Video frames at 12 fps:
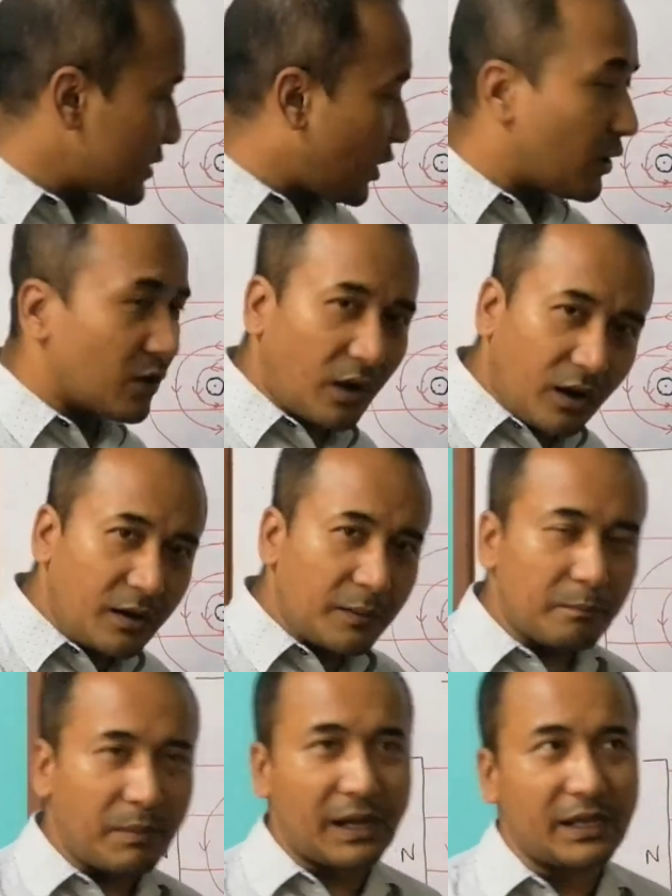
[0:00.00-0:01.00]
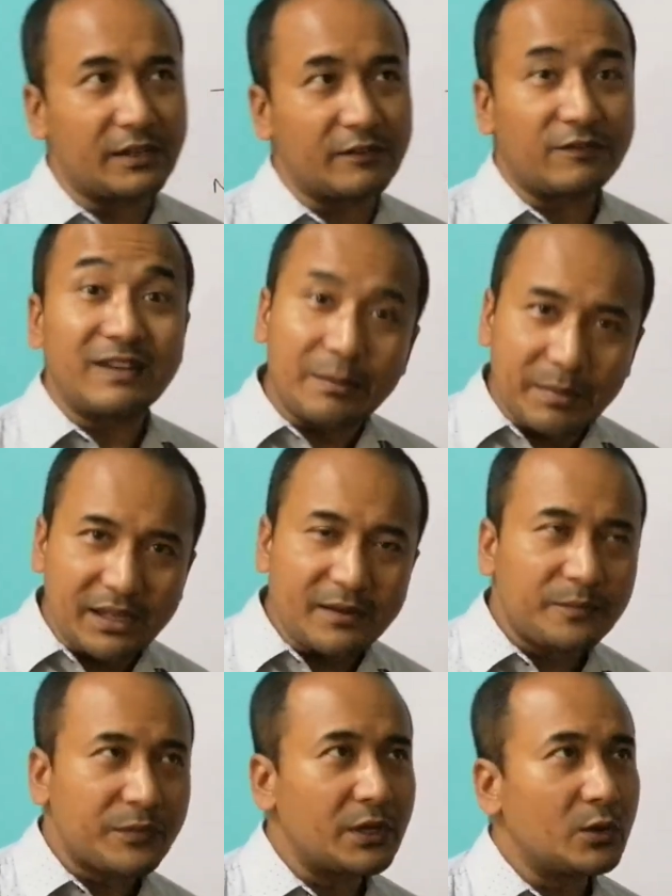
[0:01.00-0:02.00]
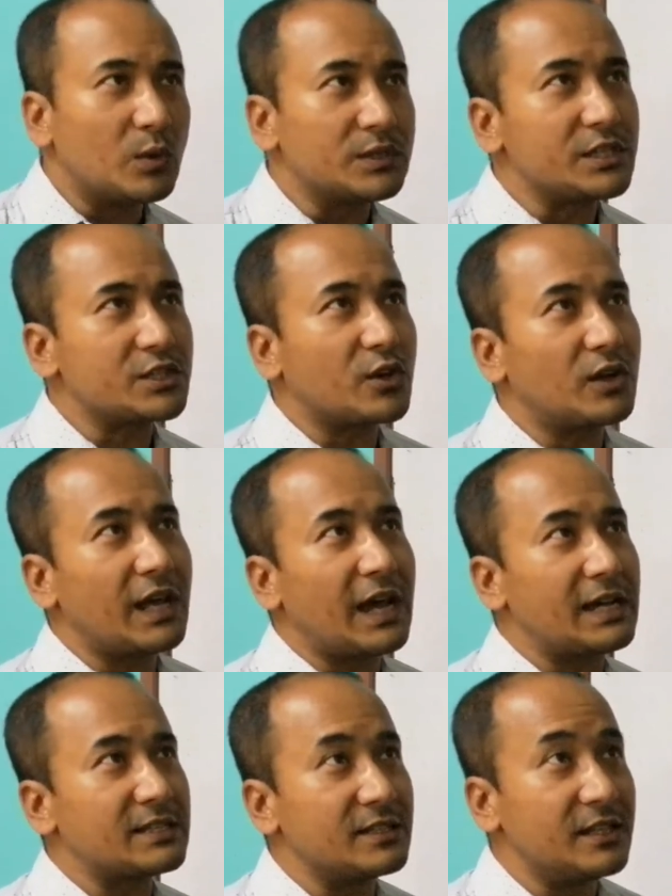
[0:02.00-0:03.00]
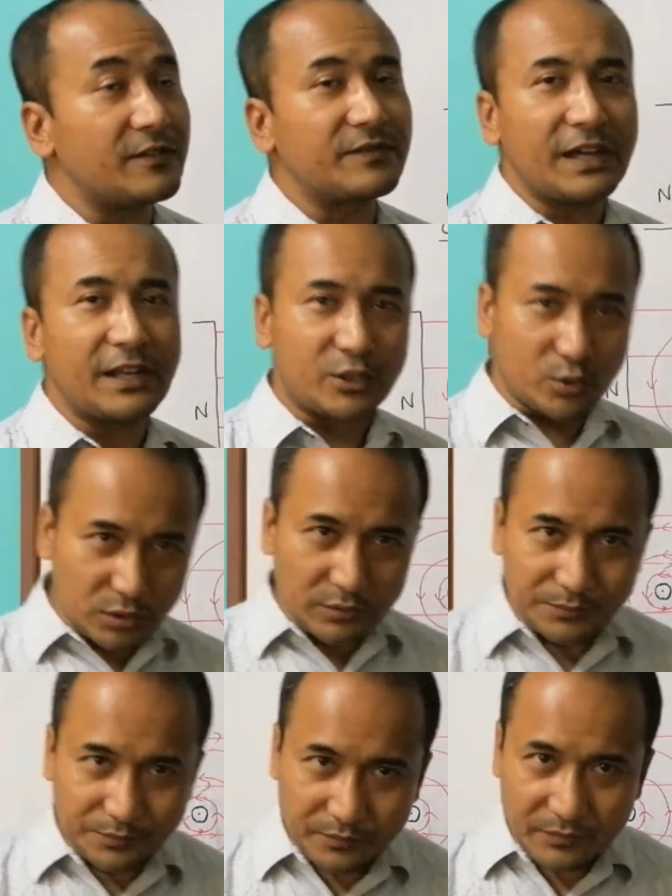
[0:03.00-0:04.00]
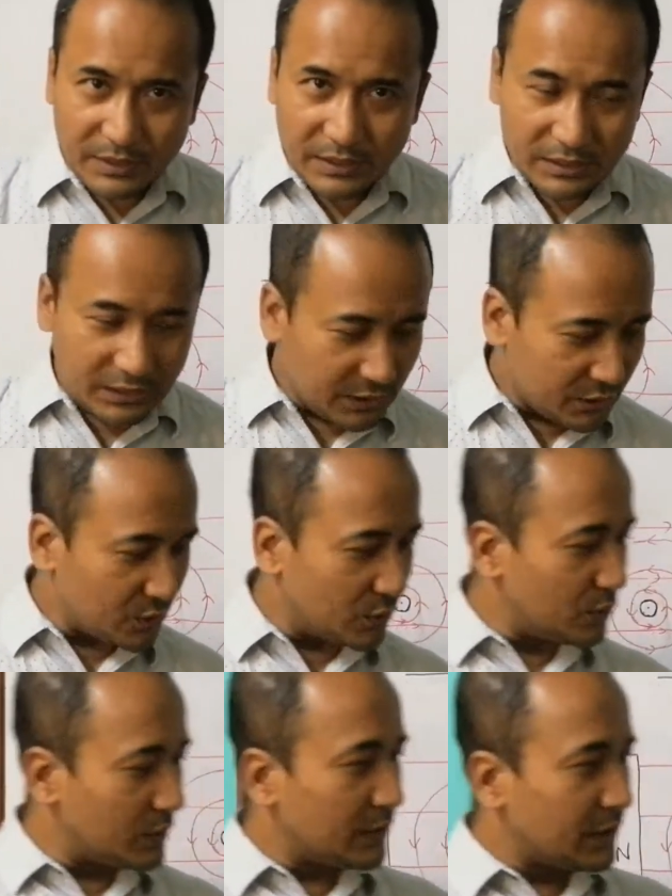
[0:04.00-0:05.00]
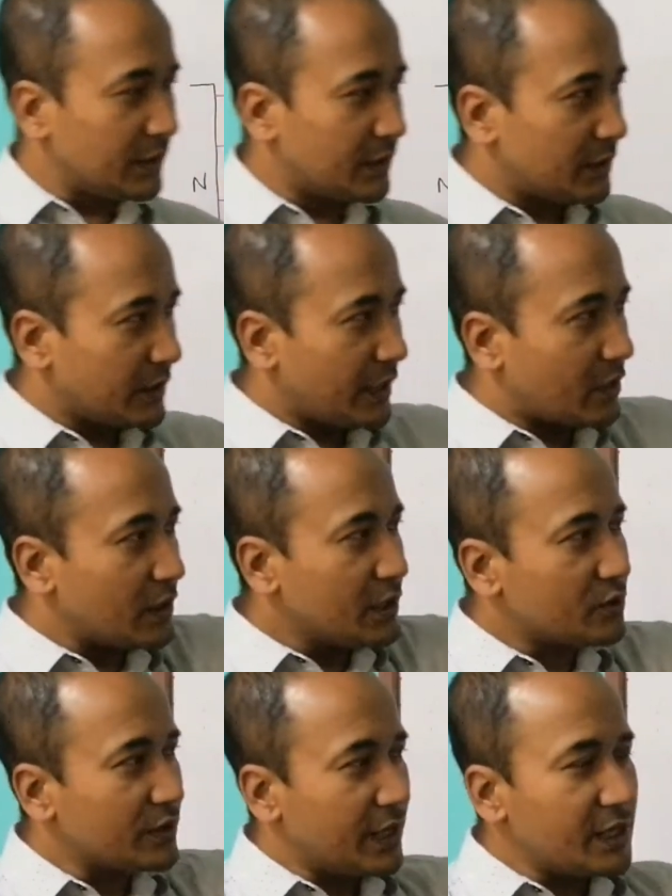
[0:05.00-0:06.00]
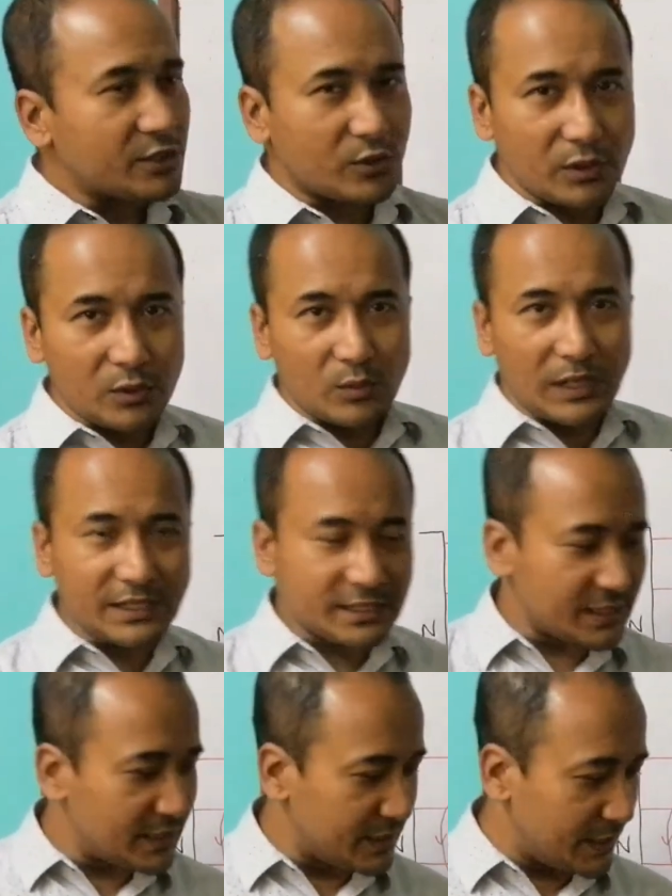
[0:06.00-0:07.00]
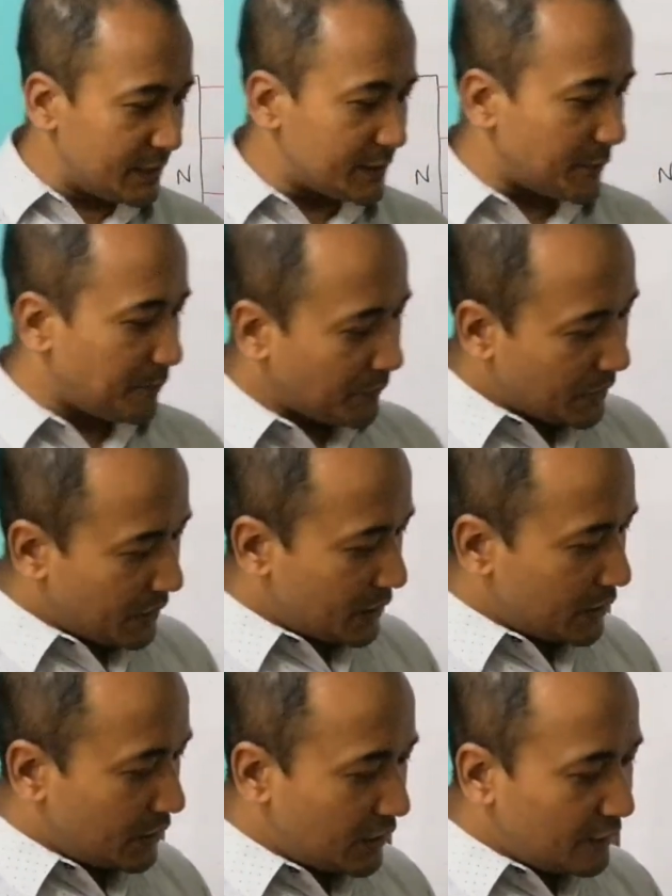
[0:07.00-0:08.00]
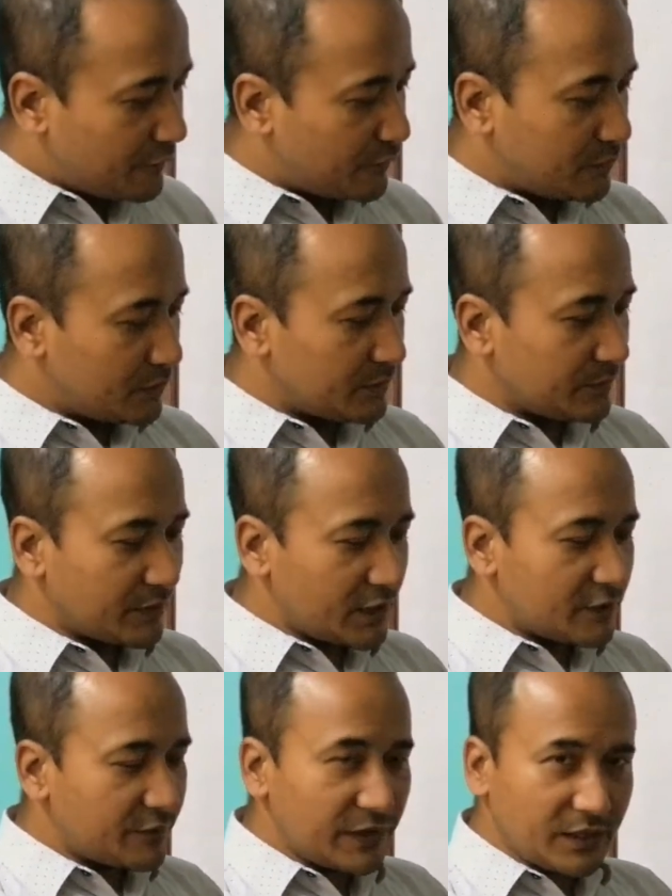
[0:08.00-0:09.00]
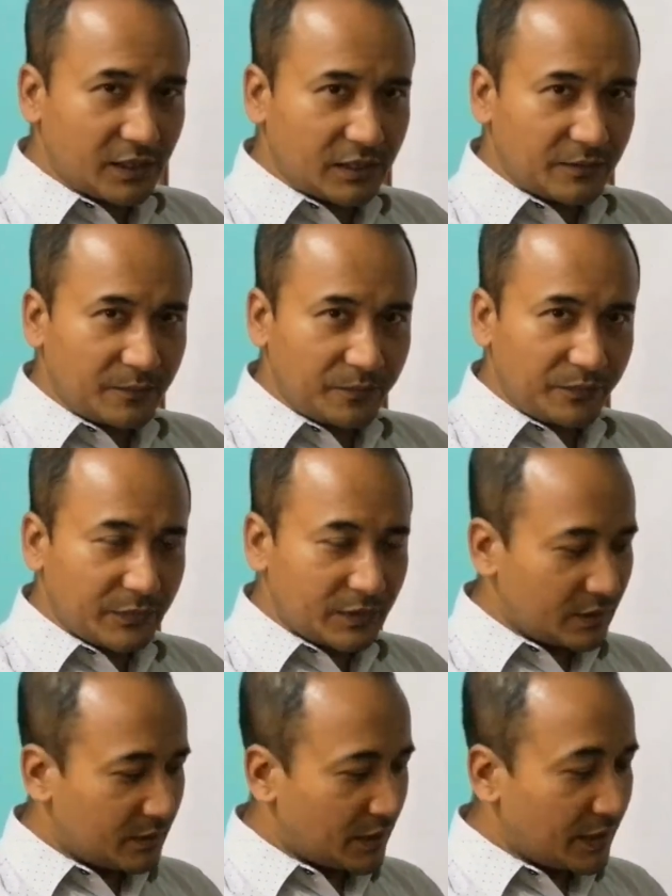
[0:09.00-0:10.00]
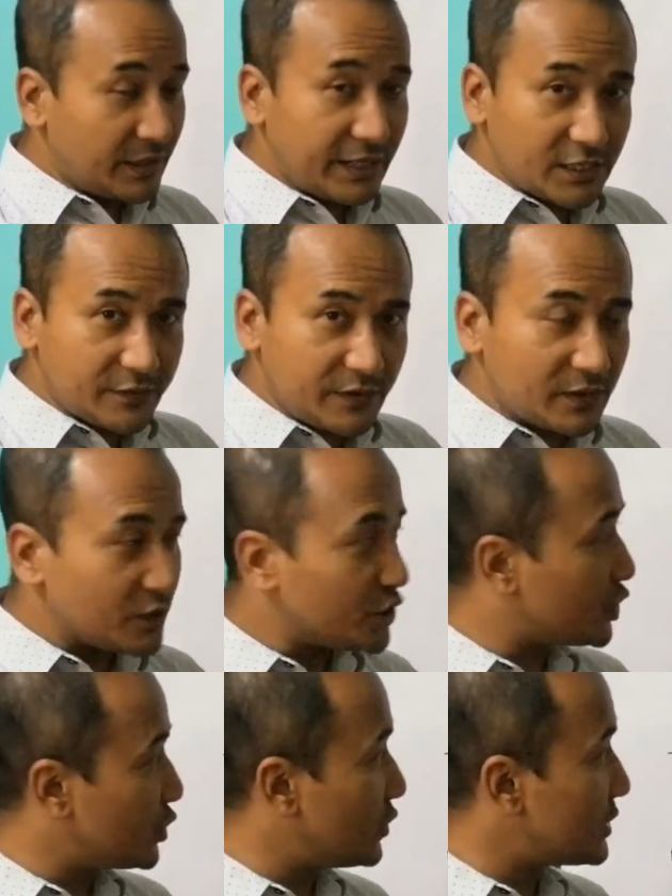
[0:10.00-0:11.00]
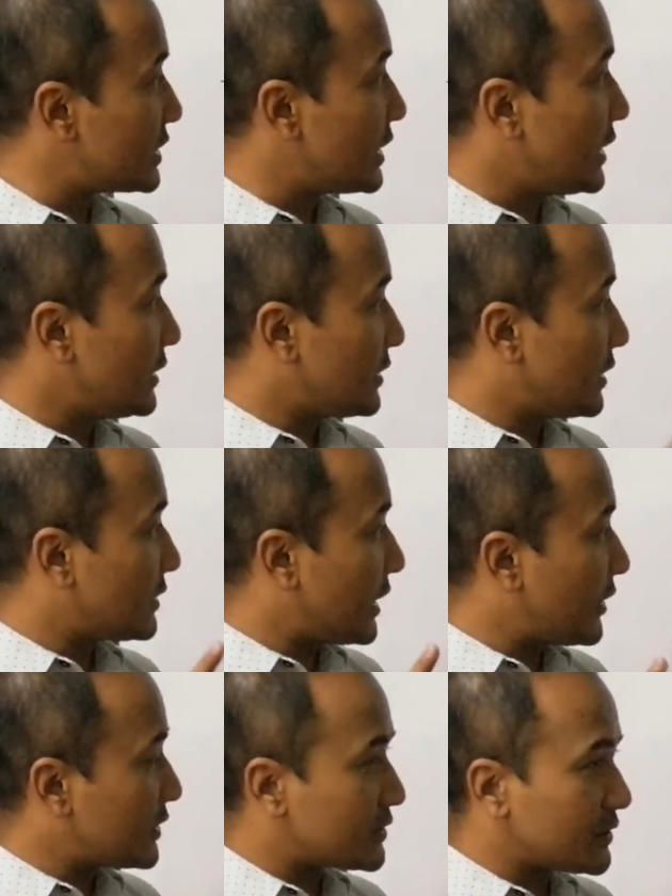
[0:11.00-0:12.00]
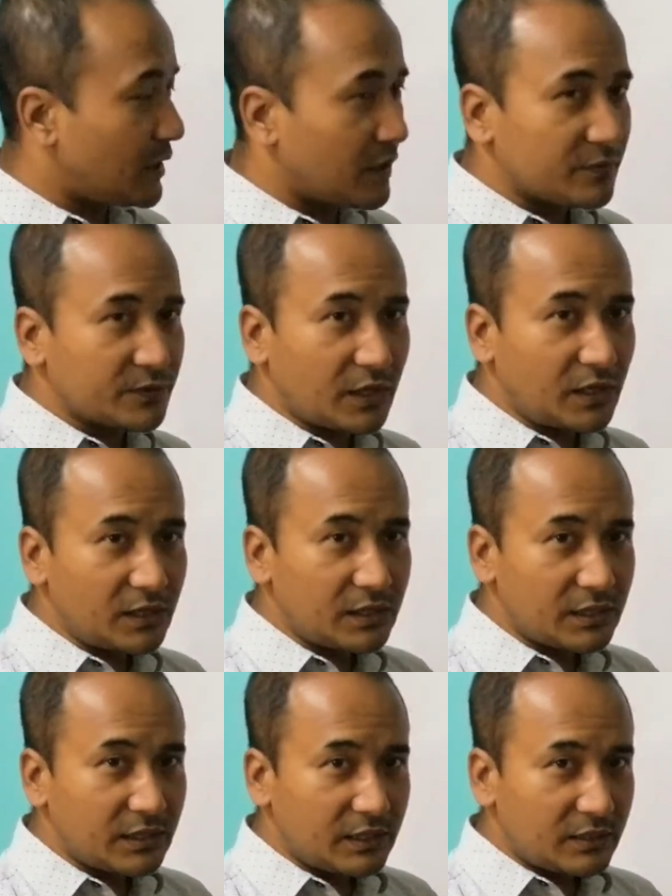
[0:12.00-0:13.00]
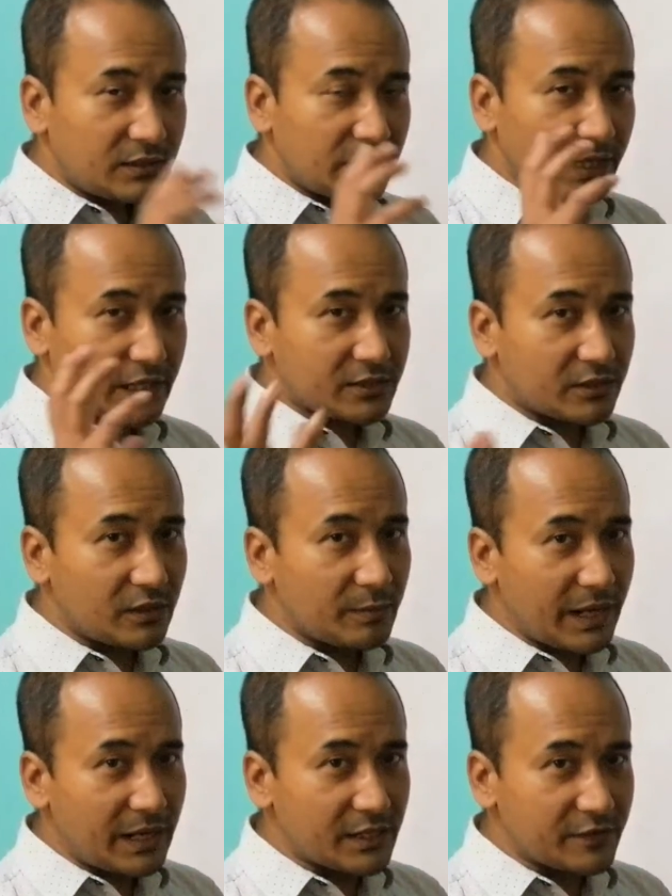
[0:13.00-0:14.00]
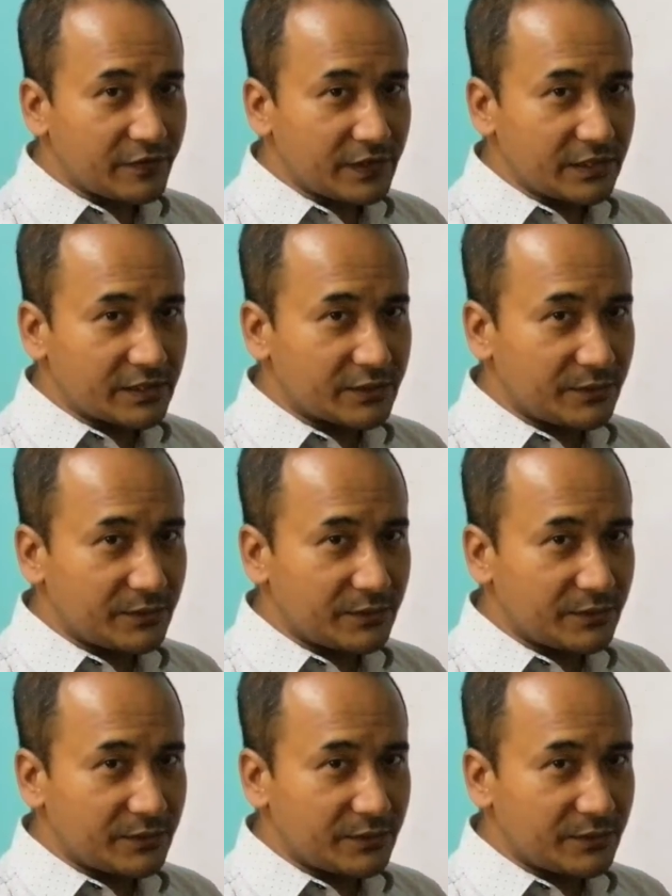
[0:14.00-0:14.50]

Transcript: a law by Fleming, which is called as a left hand rule. So according to his rule, what he says is, if this finger, the index finger, shows the direction of the external magnetic field,